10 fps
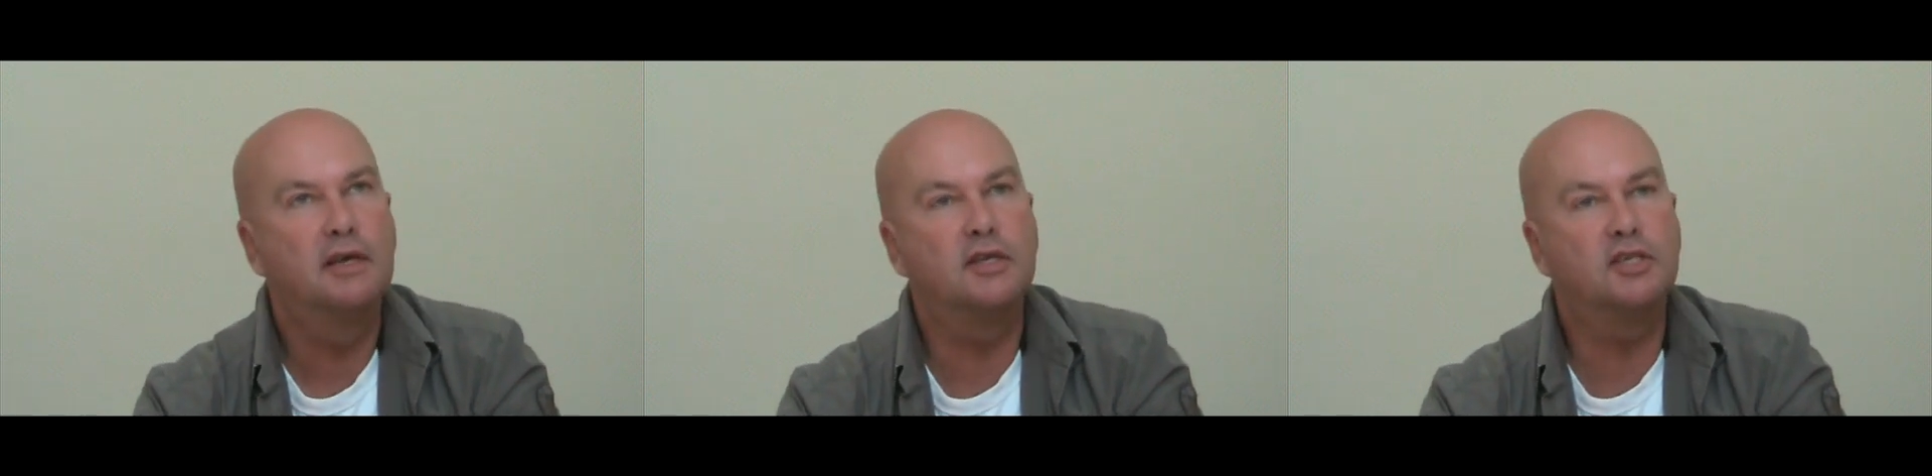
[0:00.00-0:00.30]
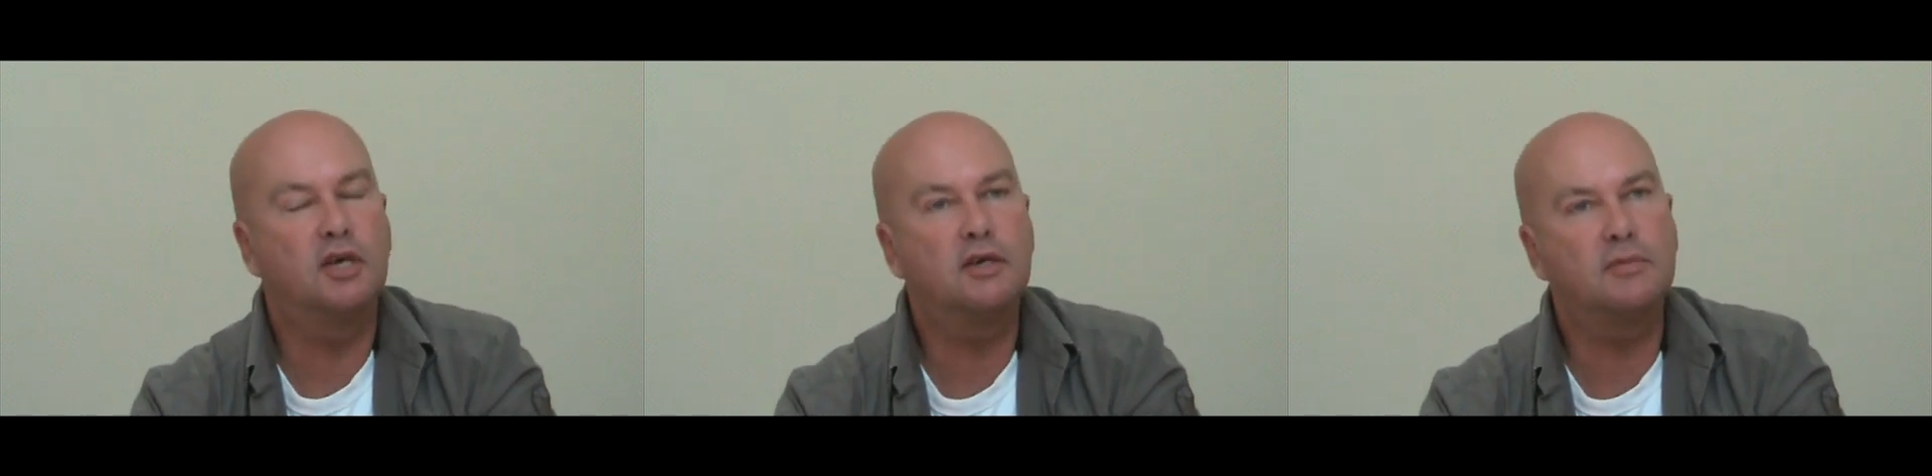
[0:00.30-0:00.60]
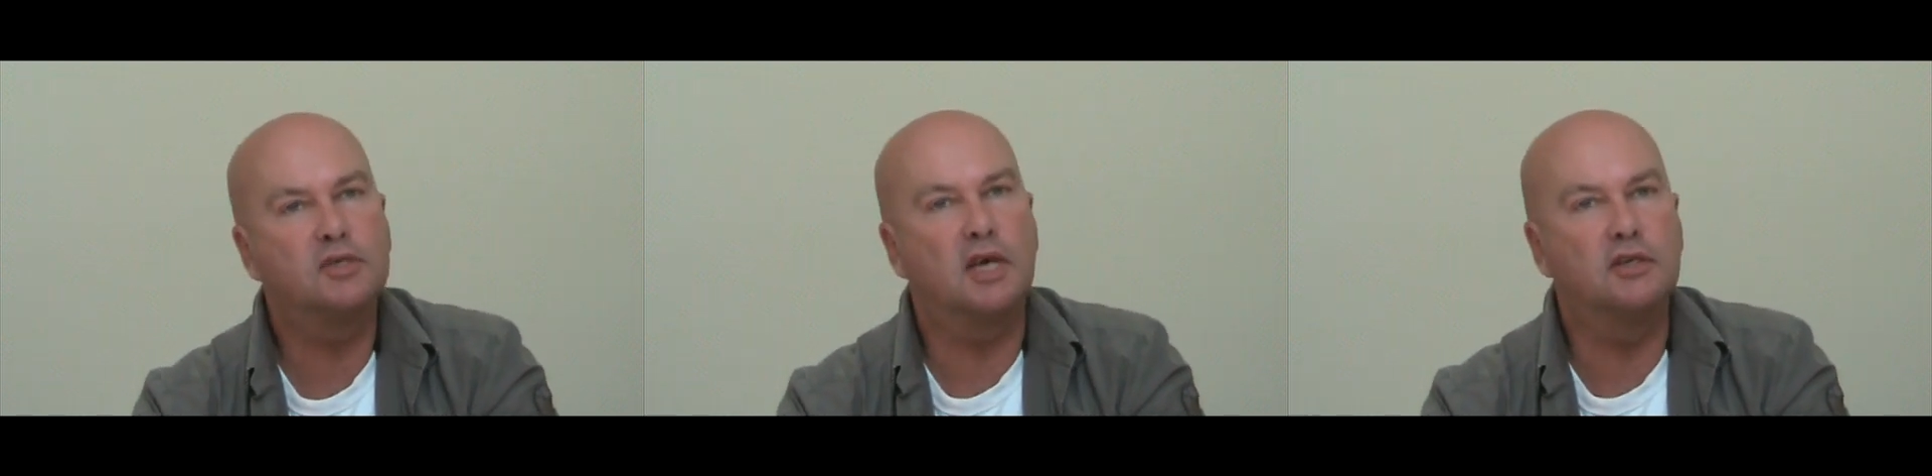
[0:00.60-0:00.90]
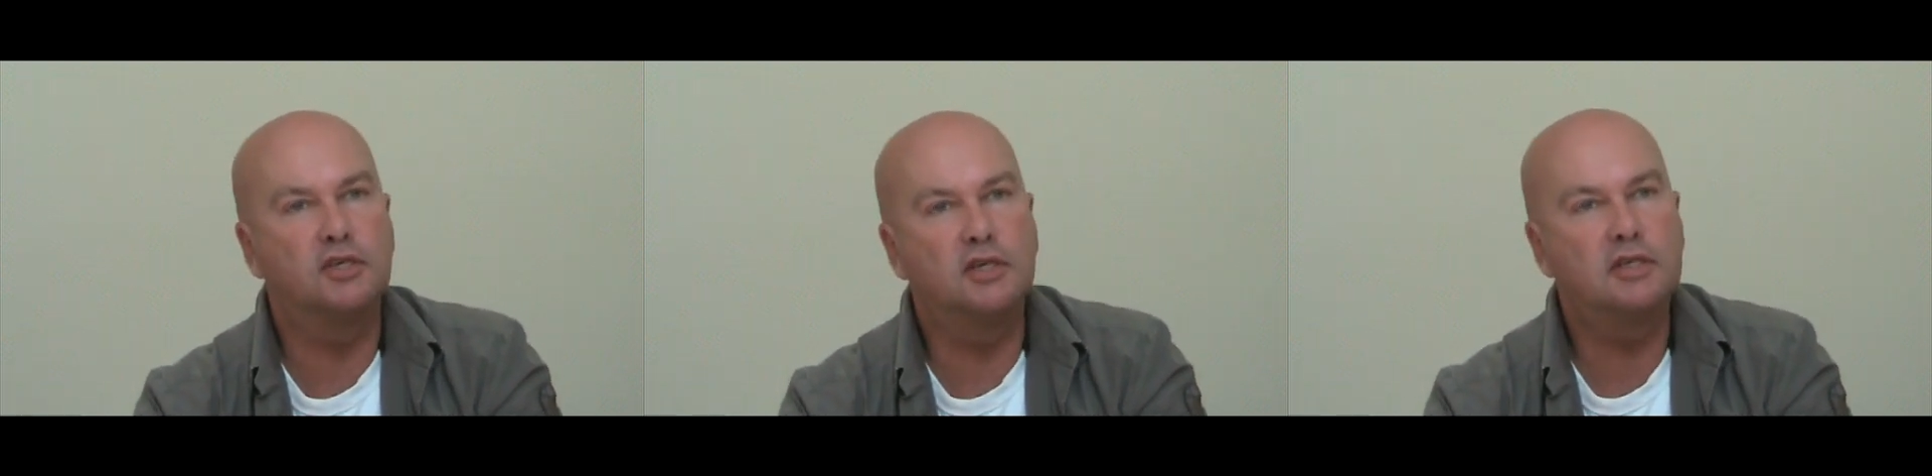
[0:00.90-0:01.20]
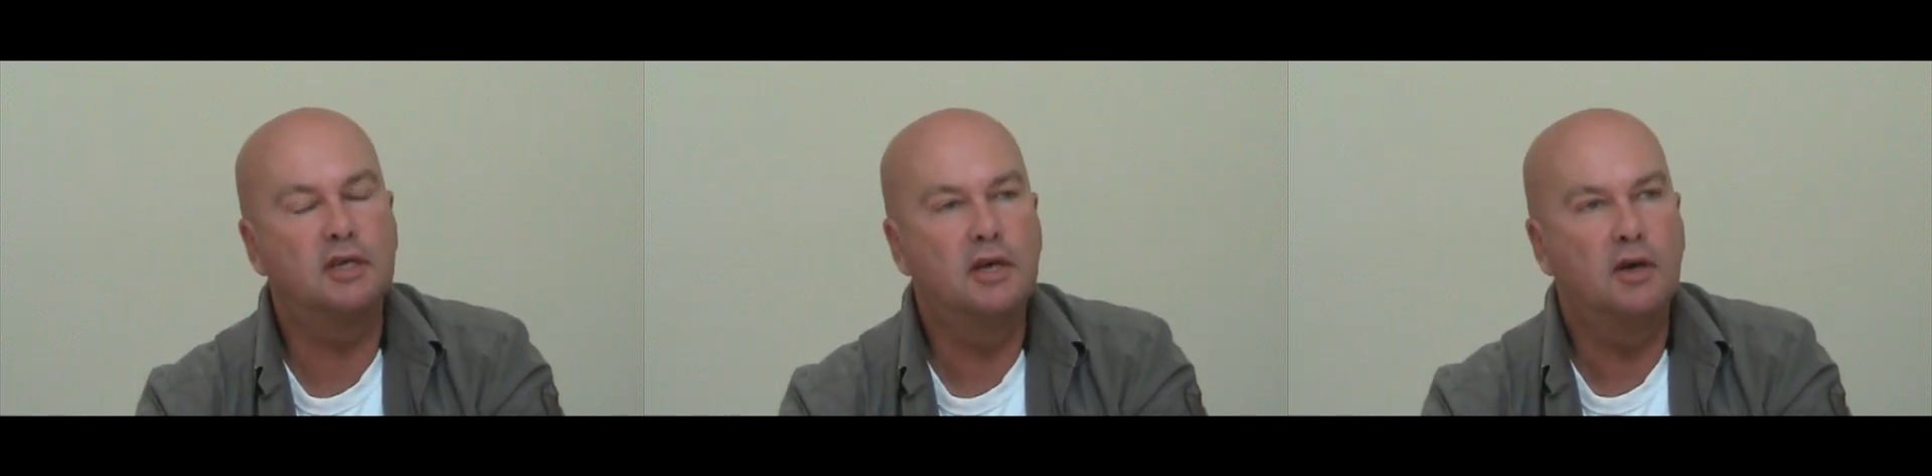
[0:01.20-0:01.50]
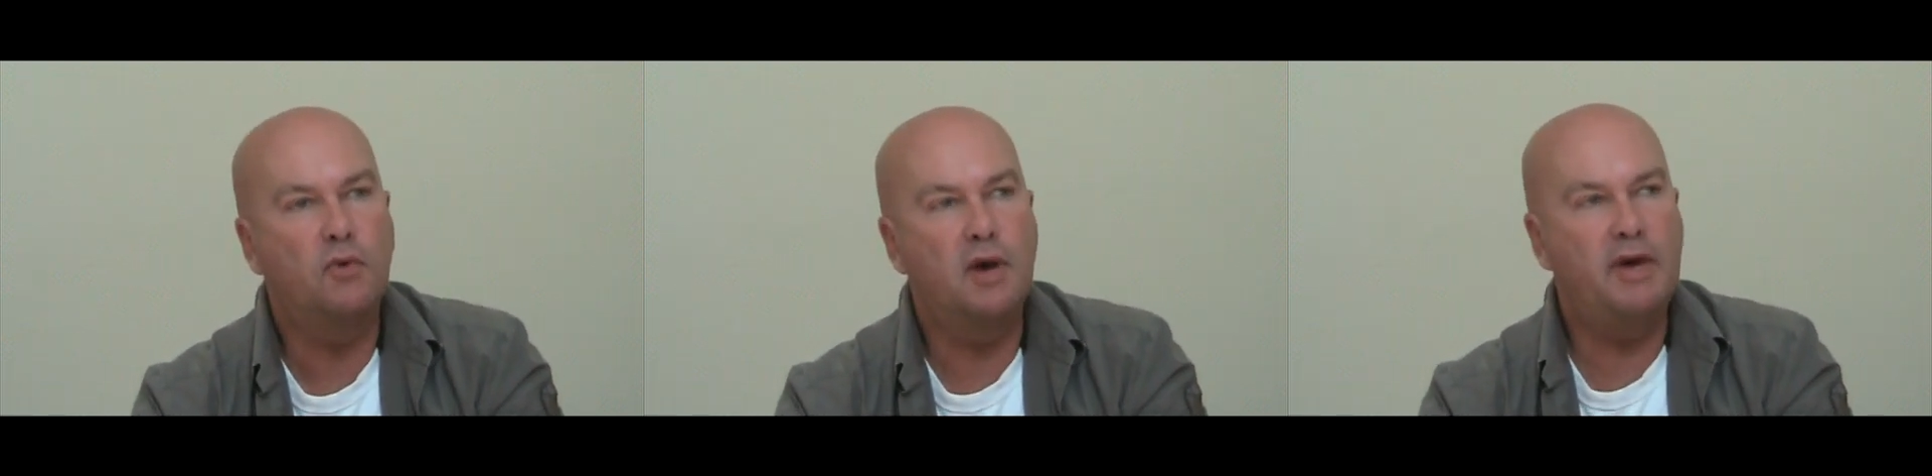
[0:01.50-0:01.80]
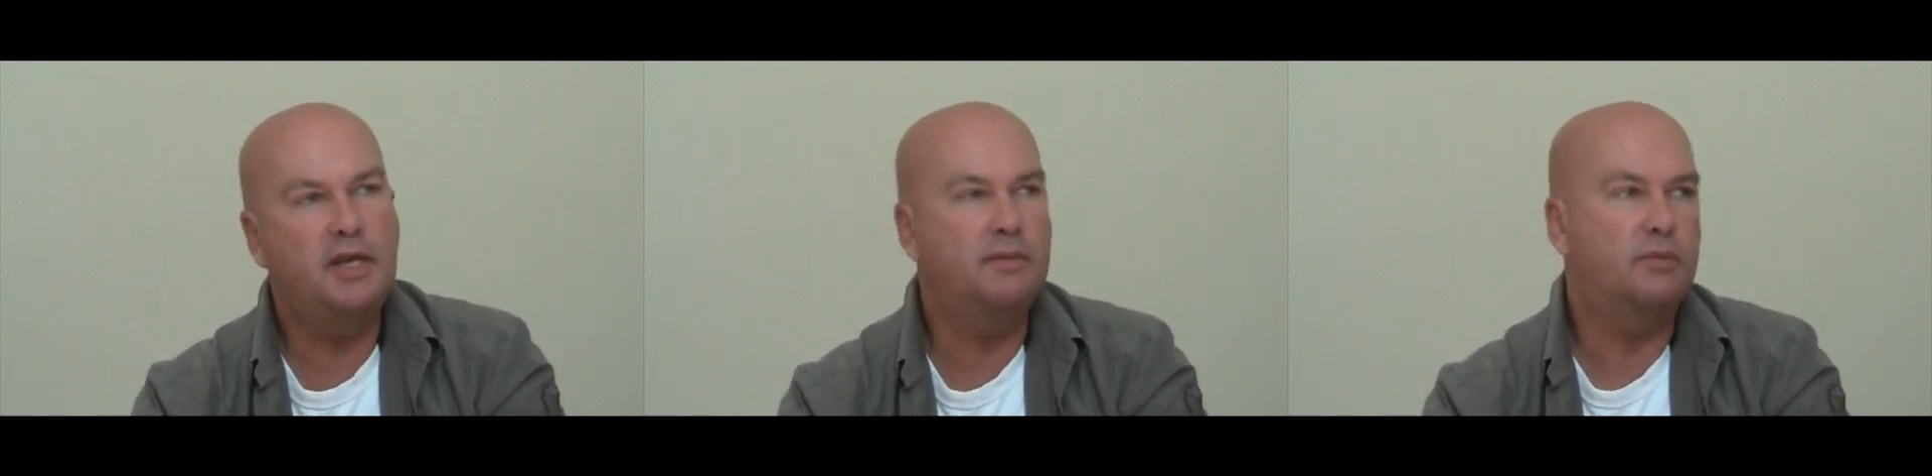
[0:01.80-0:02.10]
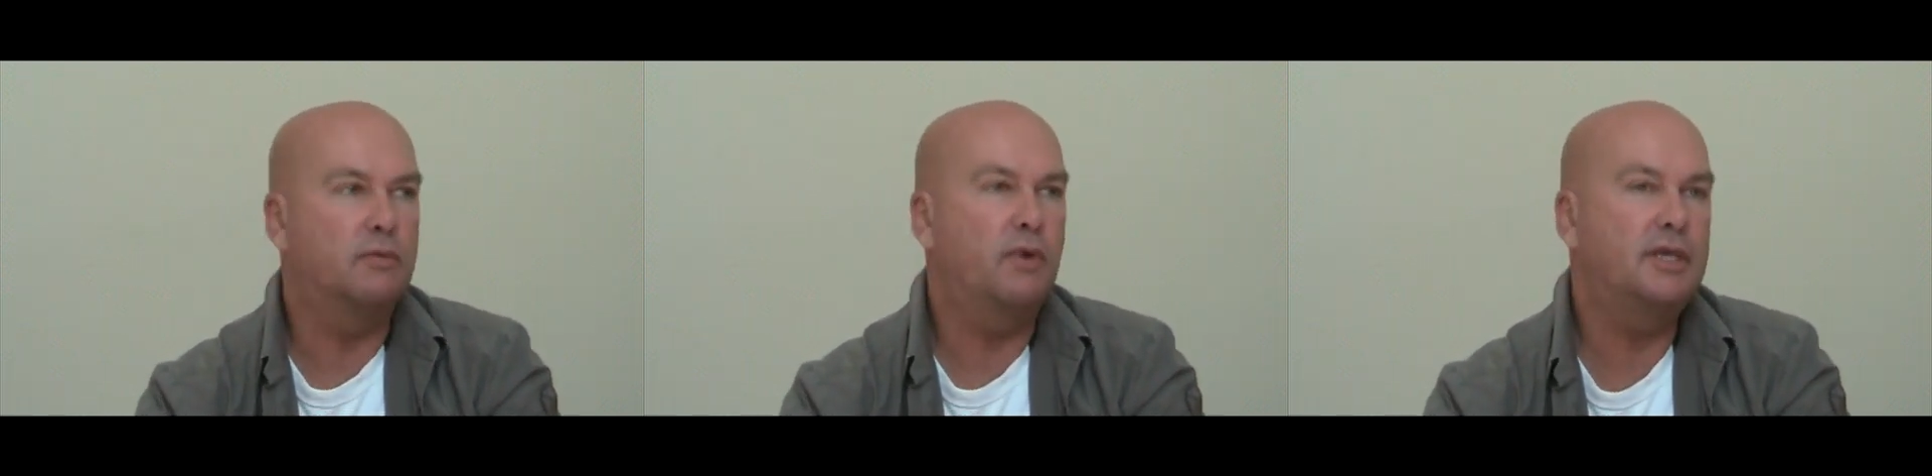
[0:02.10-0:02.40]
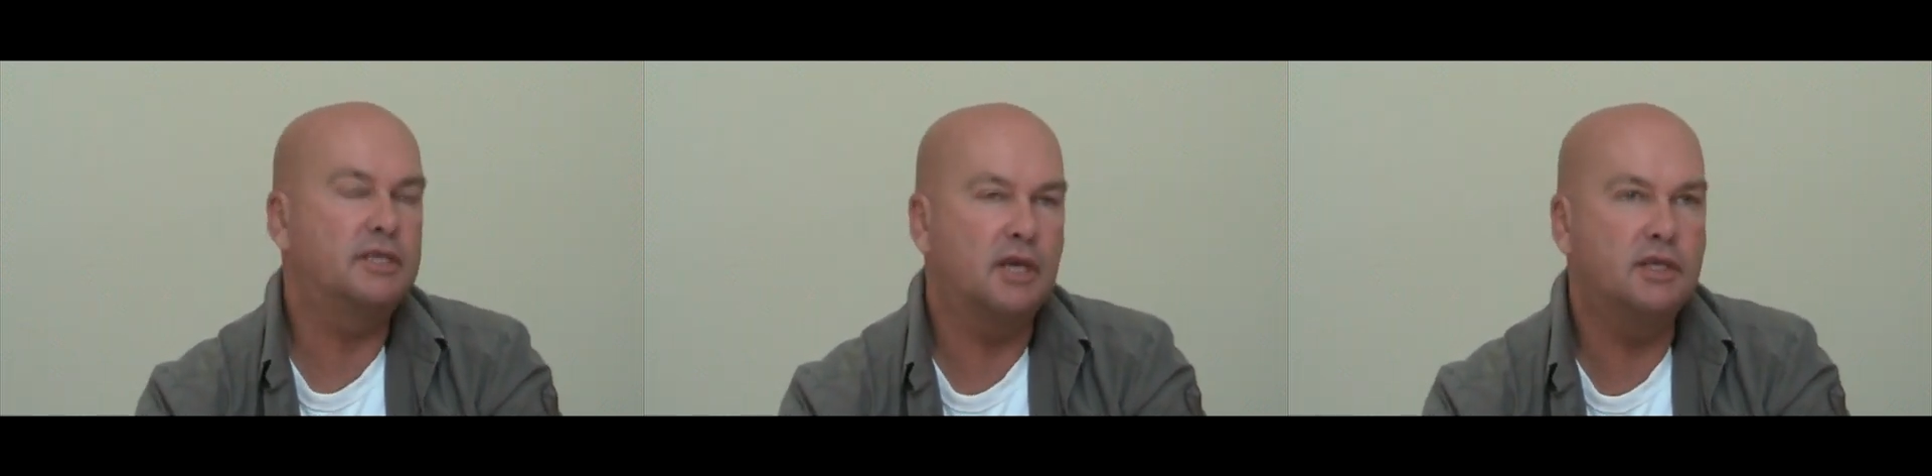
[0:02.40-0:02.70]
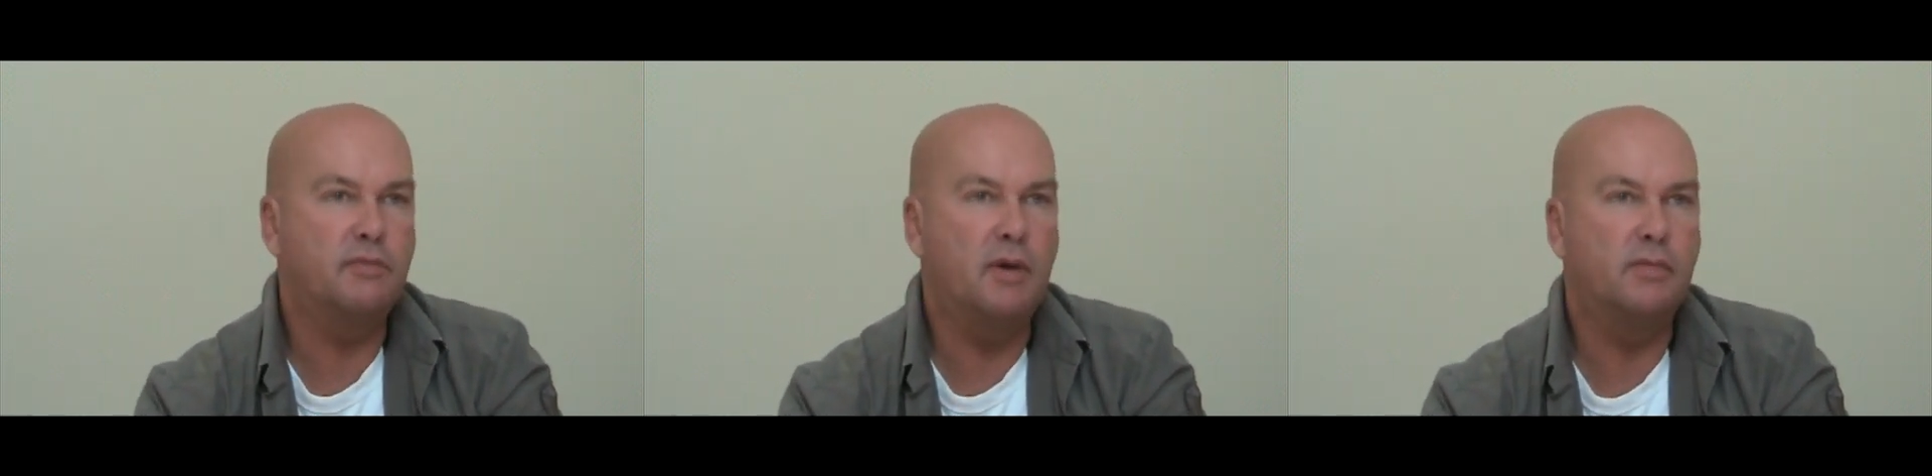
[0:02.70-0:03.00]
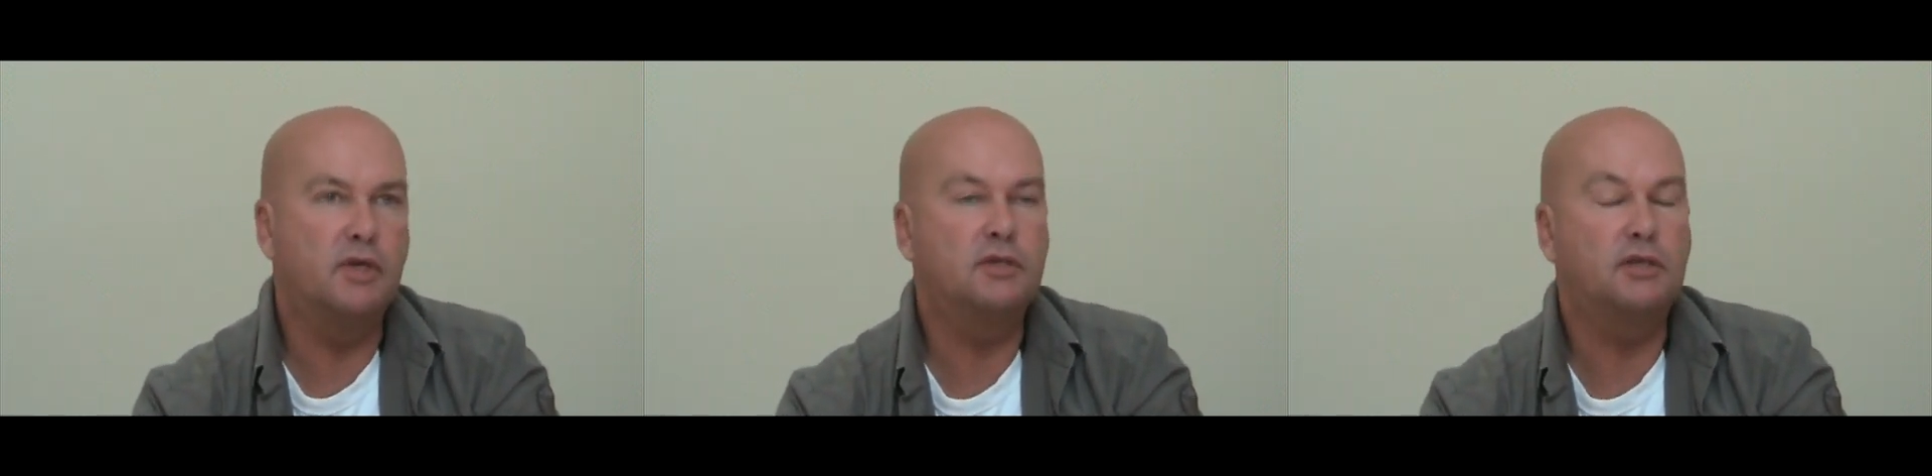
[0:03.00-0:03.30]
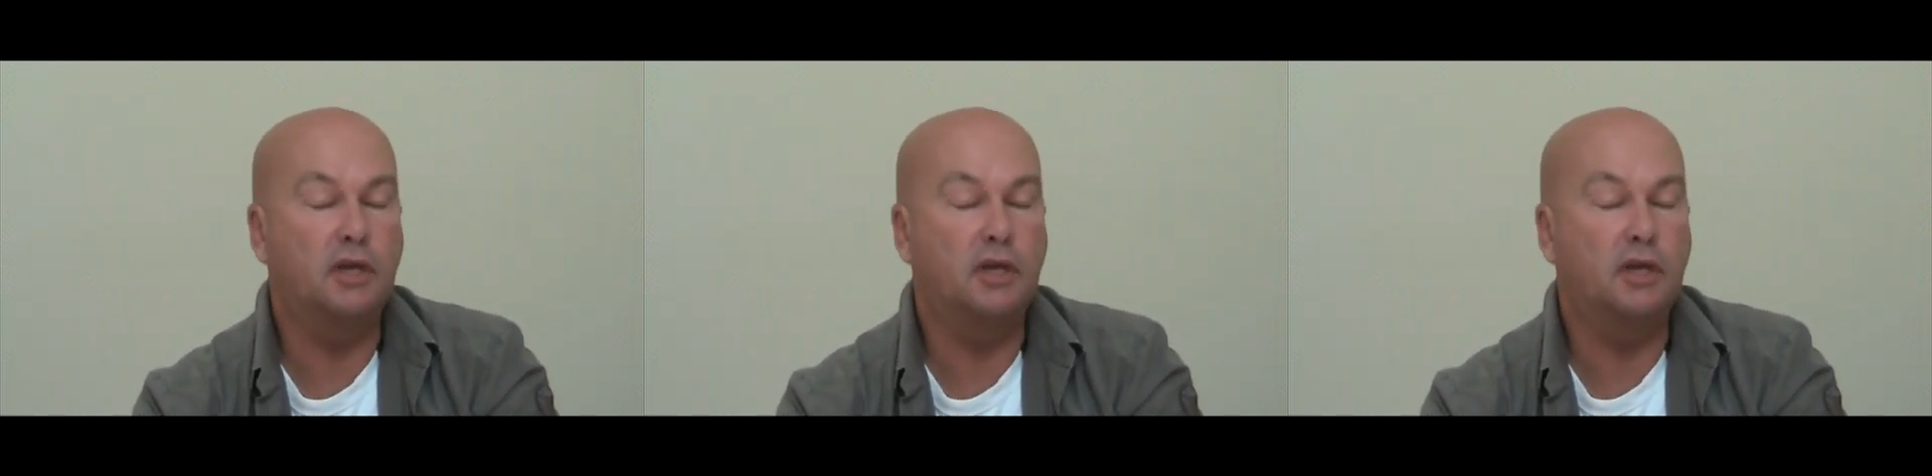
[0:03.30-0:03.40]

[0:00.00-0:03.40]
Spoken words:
these circumstances where many States members,